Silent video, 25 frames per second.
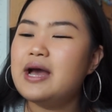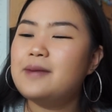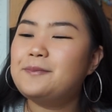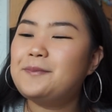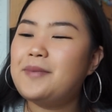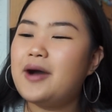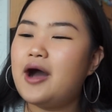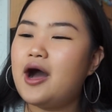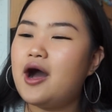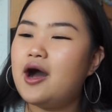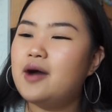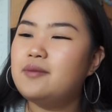
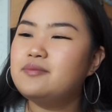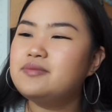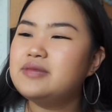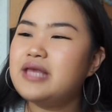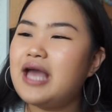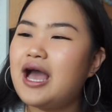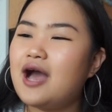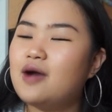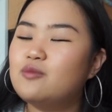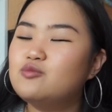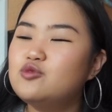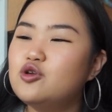But
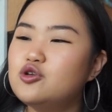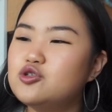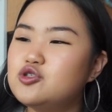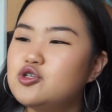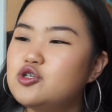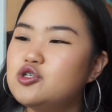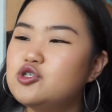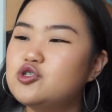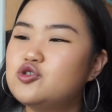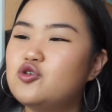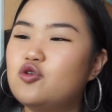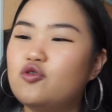yeah, I'm not
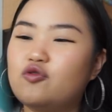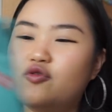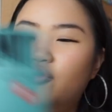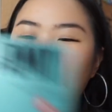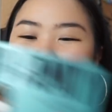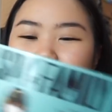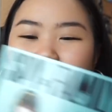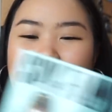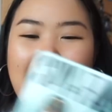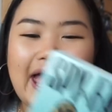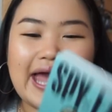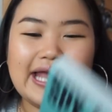too sure.
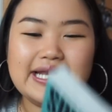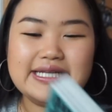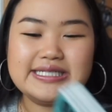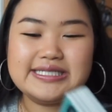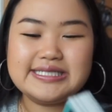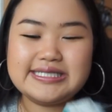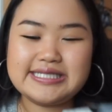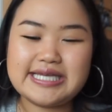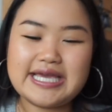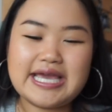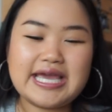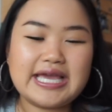From the
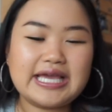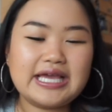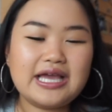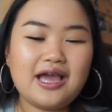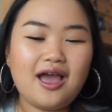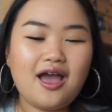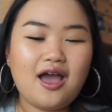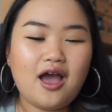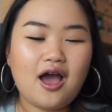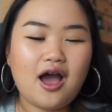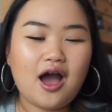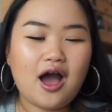ending,
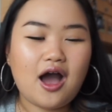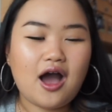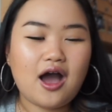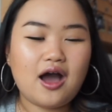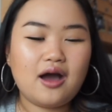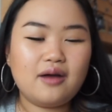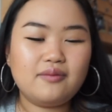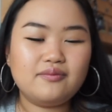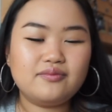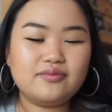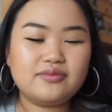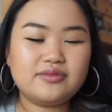
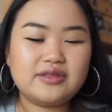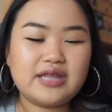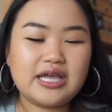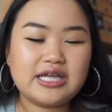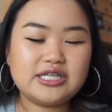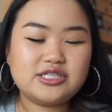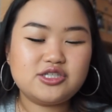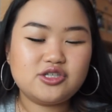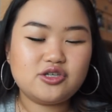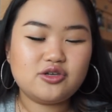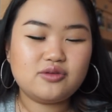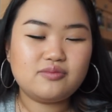they
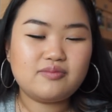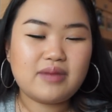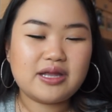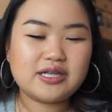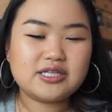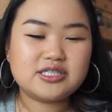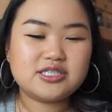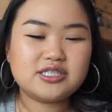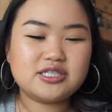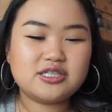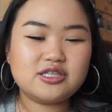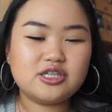do
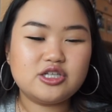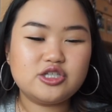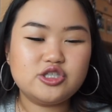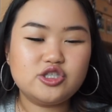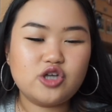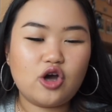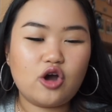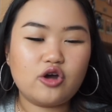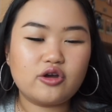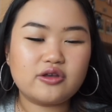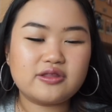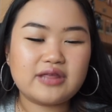mention the
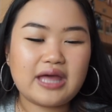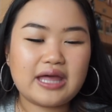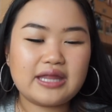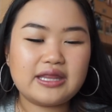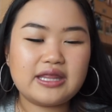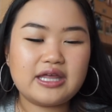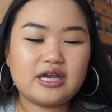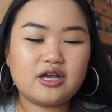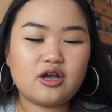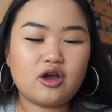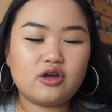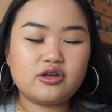dog that
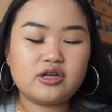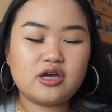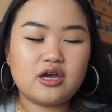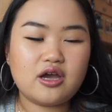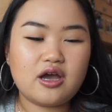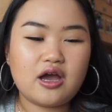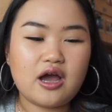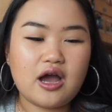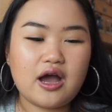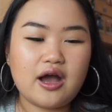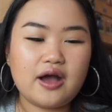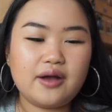they're
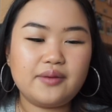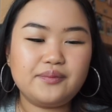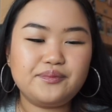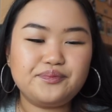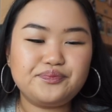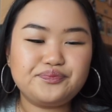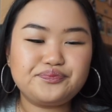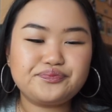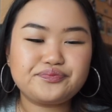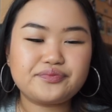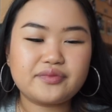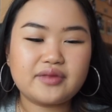
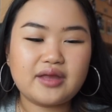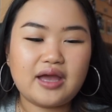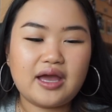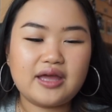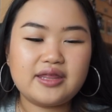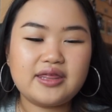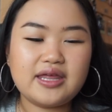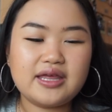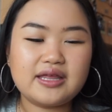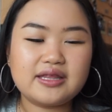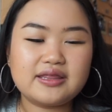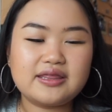gonna I
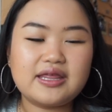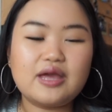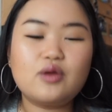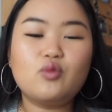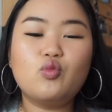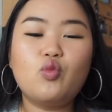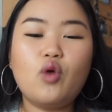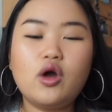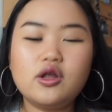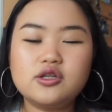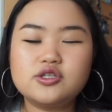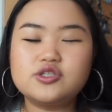think they
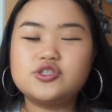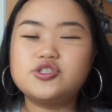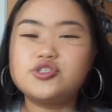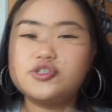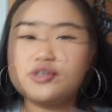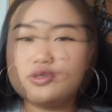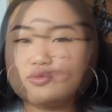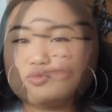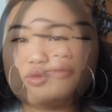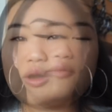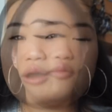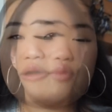want,
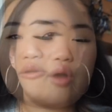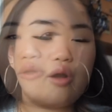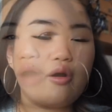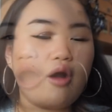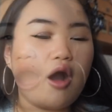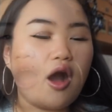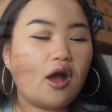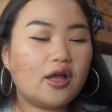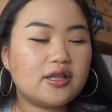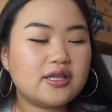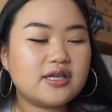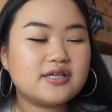well,
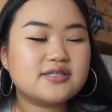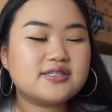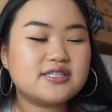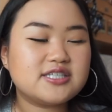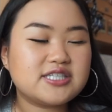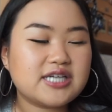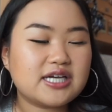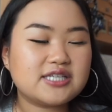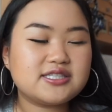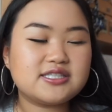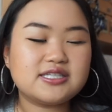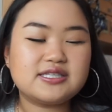Anya
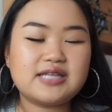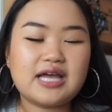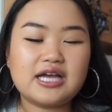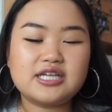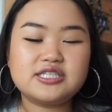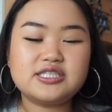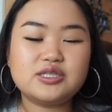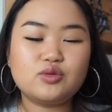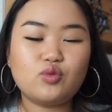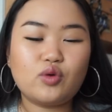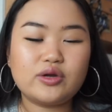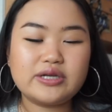suggested that
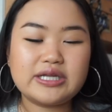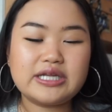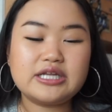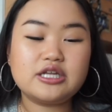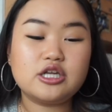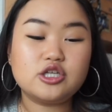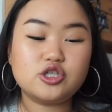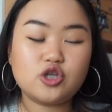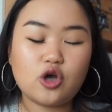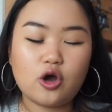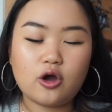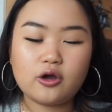she wanted
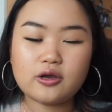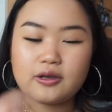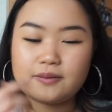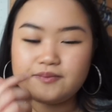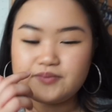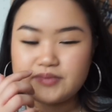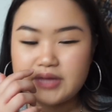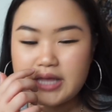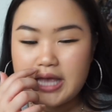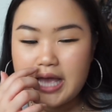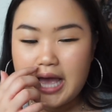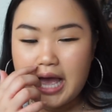a dog,
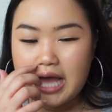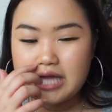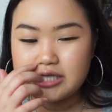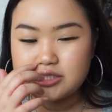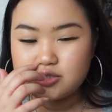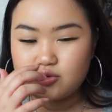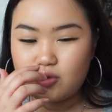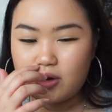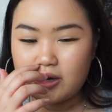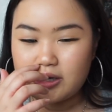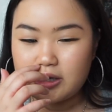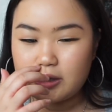and
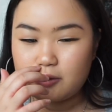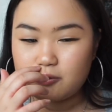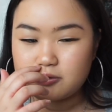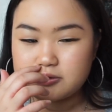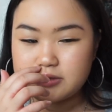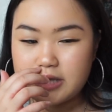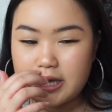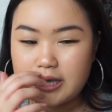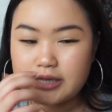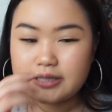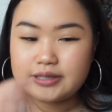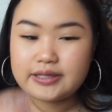Twilight was
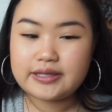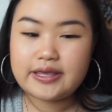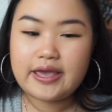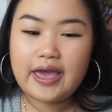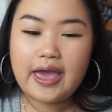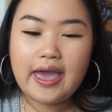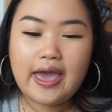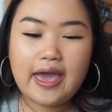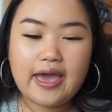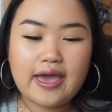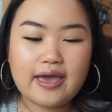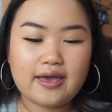like,
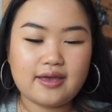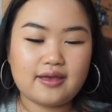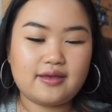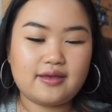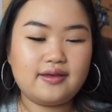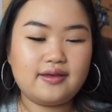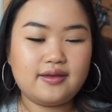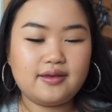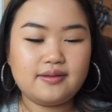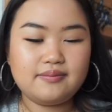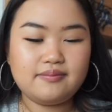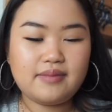yeah,
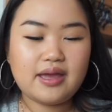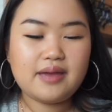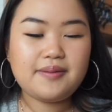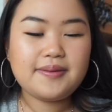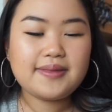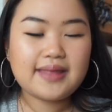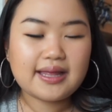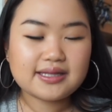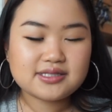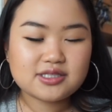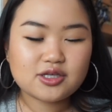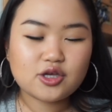maybe
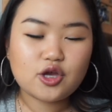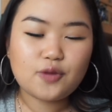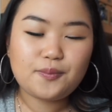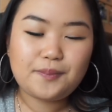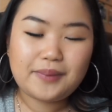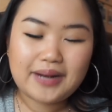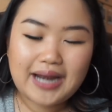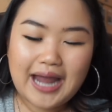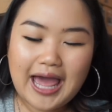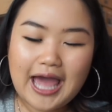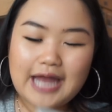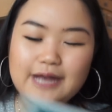that's a good
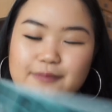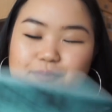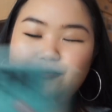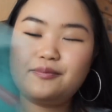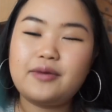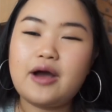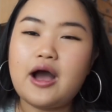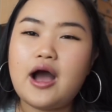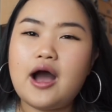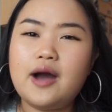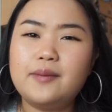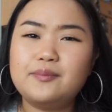plan.
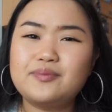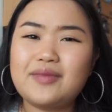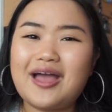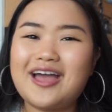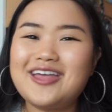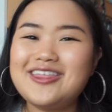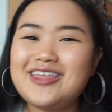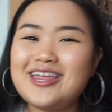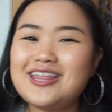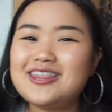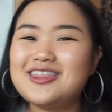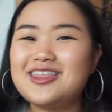But
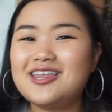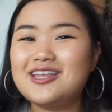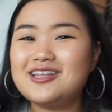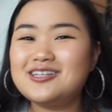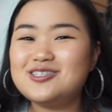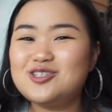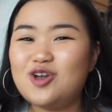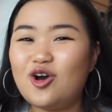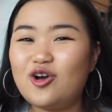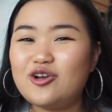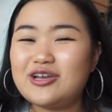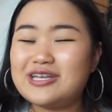I think the
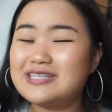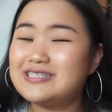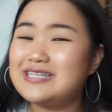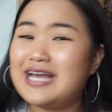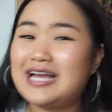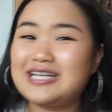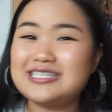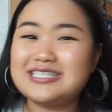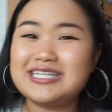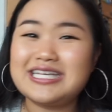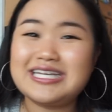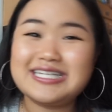dog is
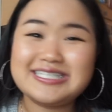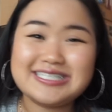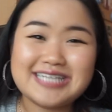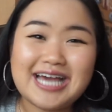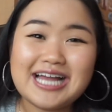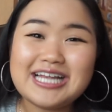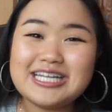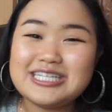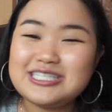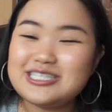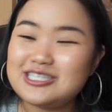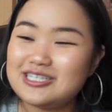actually
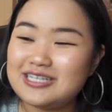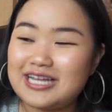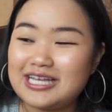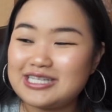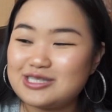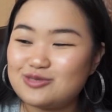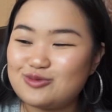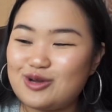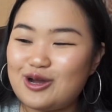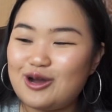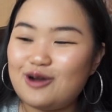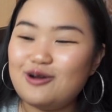intelligent
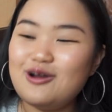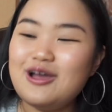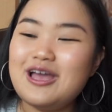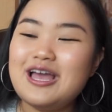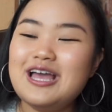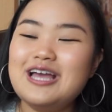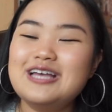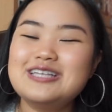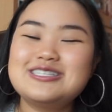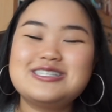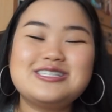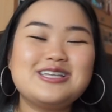as well,
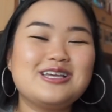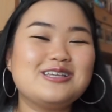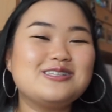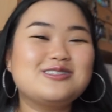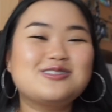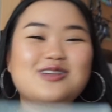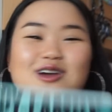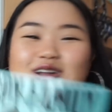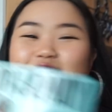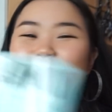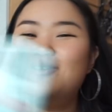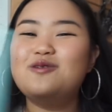so it's
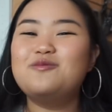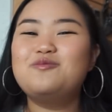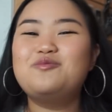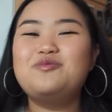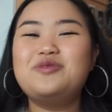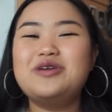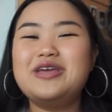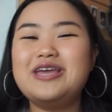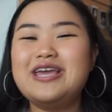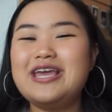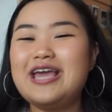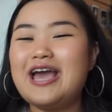gonna
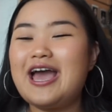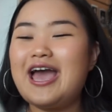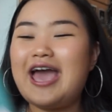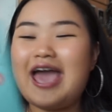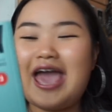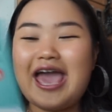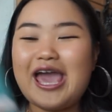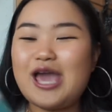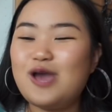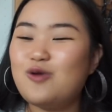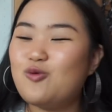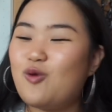be an
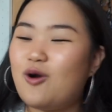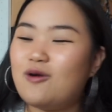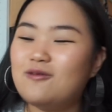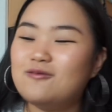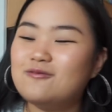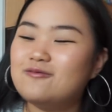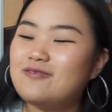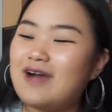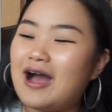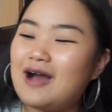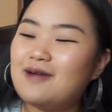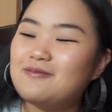
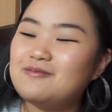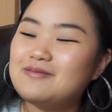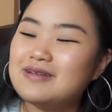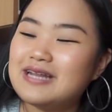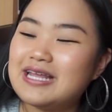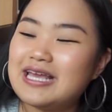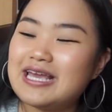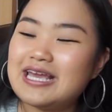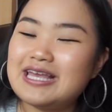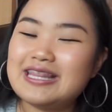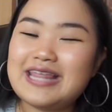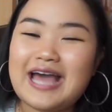A1
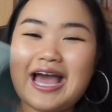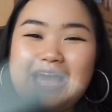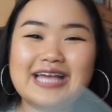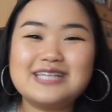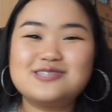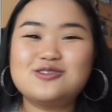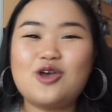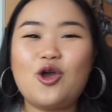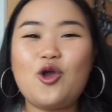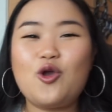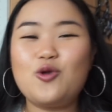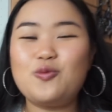family that
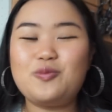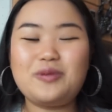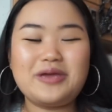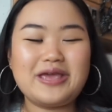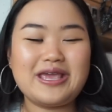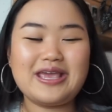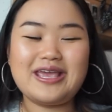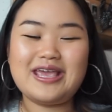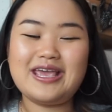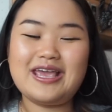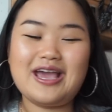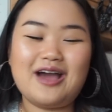is OP,
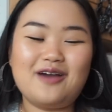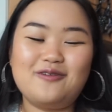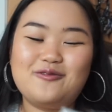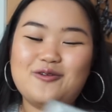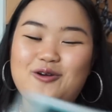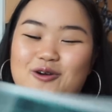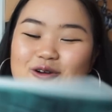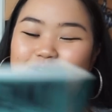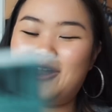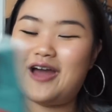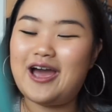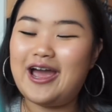I
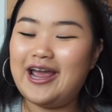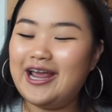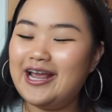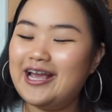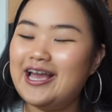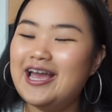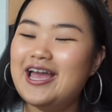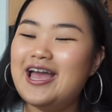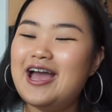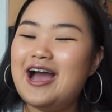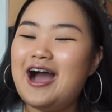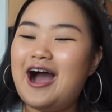feel
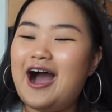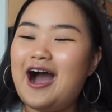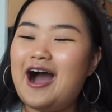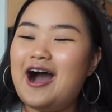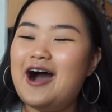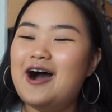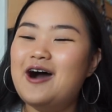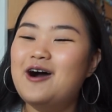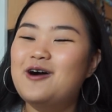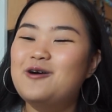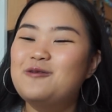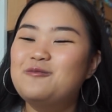like.
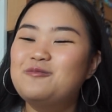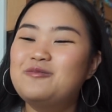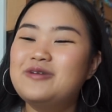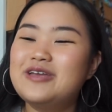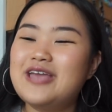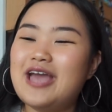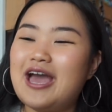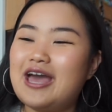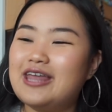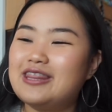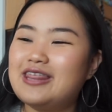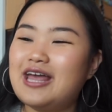But
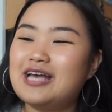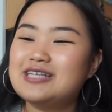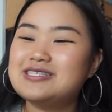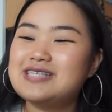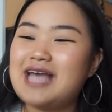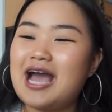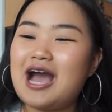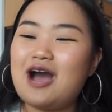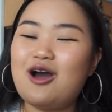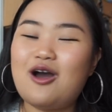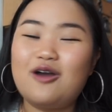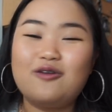yeah, that's
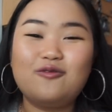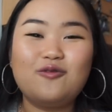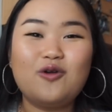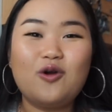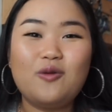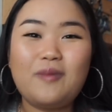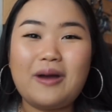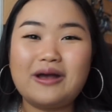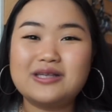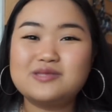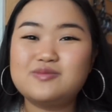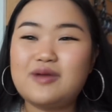how I feel
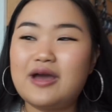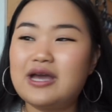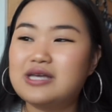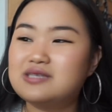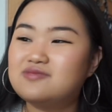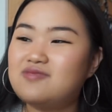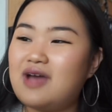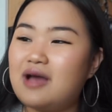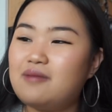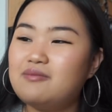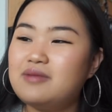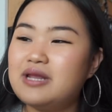about Spy X
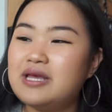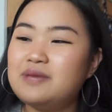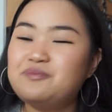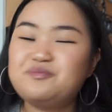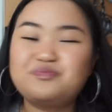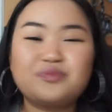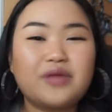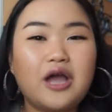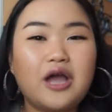Family.